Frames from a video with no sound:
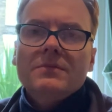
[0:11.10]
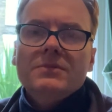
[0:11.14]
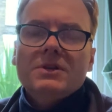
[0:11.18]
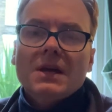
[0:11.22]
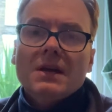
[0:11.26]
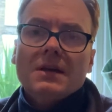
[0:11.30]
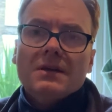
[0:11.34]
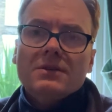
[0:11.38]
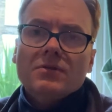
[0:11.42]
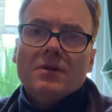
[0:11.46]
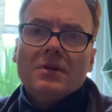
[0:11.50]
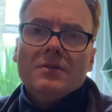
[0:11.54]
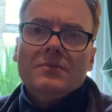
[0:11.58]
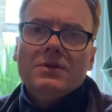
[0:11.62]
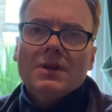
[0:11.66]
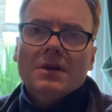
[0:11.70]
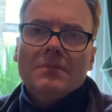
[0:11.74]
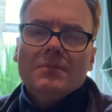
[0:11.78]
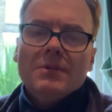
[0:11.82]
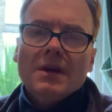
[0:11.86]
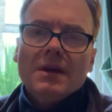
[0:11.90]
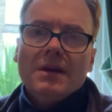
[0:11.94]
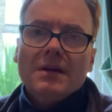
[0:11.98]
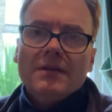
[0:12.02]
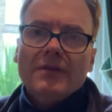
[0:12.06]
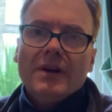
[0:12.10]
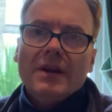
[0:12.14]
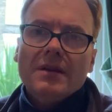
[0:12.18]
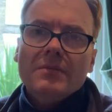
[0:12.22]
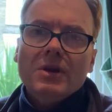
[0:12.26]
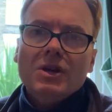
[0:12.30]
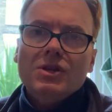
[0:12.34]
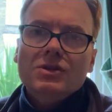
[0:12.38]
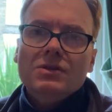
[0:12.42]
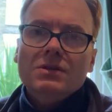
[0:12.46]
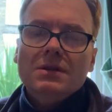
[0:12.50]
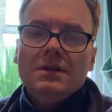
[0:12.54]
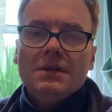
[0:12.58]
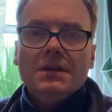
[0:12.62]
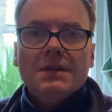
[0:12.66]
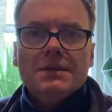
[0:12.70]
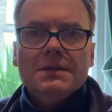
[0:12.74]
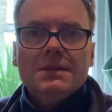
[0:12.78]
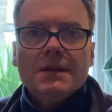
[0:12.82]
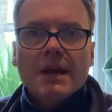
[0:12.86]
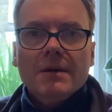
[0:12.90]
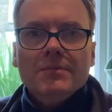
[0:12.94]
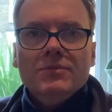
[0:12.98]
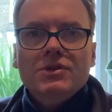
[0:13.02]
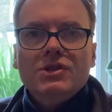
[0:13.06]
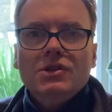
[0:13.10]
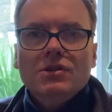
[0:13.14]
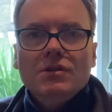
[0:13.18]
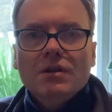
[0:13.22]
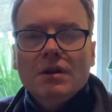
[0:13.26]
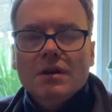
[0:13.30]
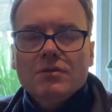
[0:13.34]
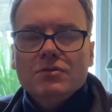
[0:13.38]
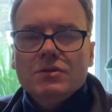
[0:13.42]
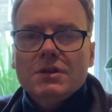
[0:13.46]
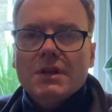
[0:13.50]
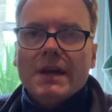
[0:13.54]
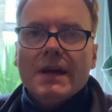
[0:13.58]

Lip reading: Alex Williams. I'm the head of animation at Escape Studios,